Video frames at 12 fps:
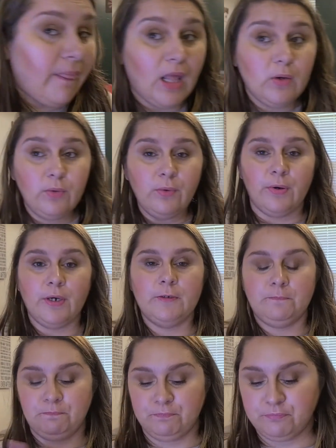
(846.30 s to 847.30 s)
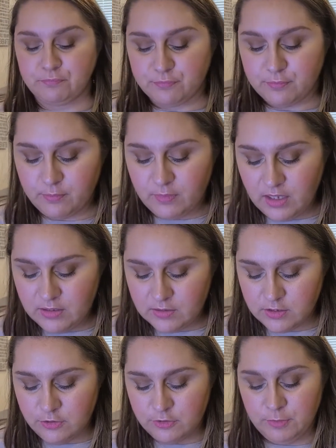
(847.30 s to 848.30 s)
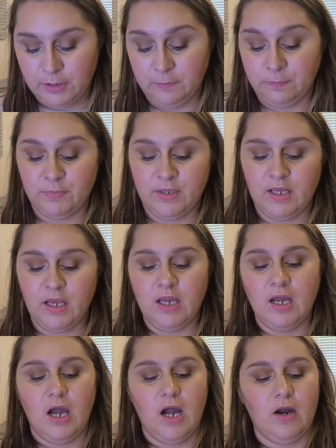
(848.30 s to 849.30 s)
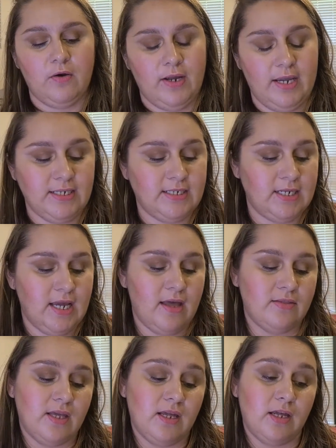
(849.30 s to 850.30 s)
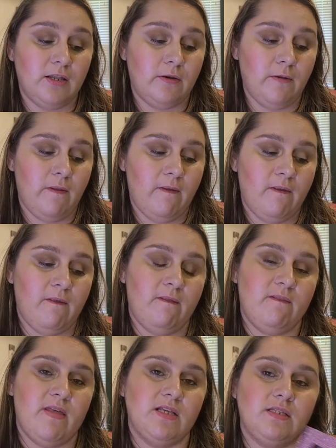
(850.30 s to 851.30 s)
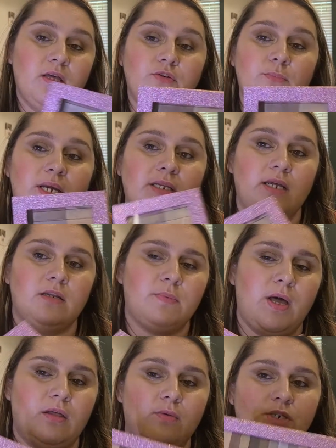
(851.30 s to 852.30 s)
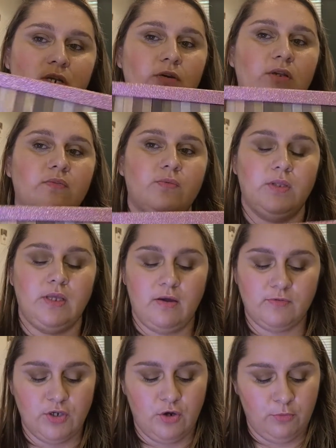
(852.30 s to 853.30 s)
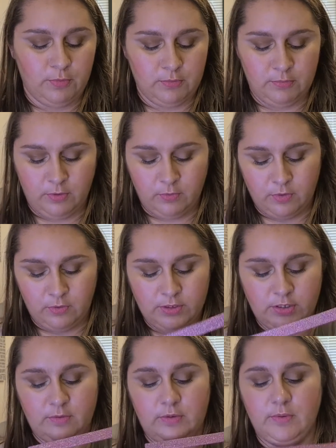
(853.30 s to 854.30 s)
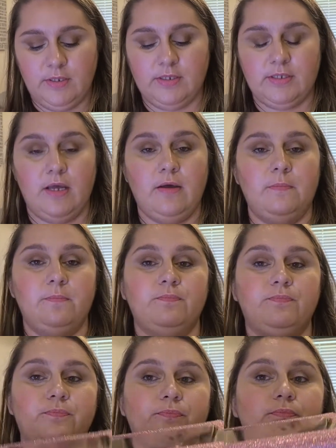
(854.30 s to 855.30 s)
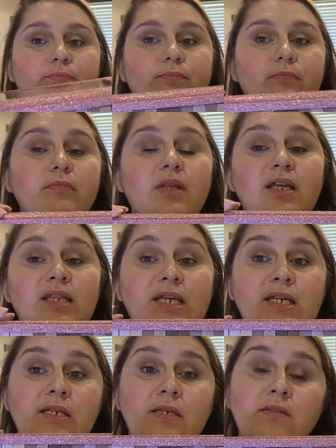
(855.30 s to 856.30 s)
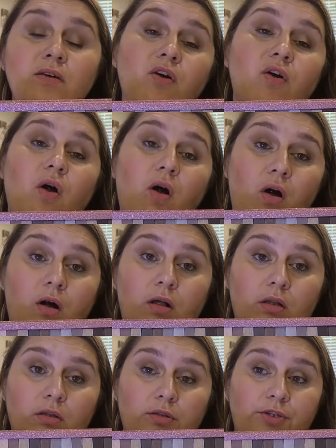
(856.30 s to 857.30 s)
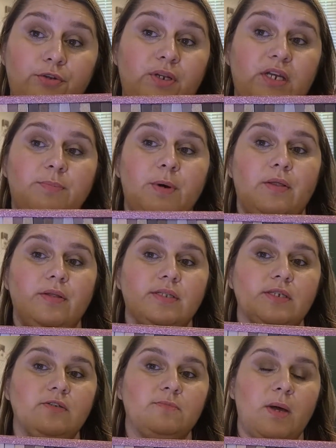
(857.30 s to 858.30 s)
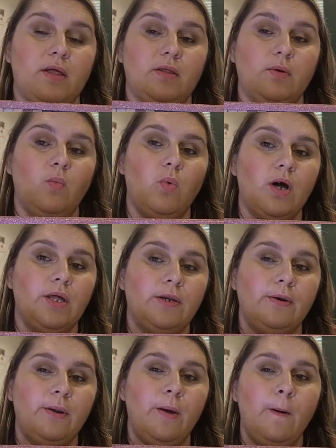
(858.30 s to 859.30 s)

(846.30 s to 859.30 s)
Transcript: Ooh, excuse me. All right, and then this other magnetic palette, which I don't even really have to open, but we're going to anyways. These are all unique palettes. There's palette 1,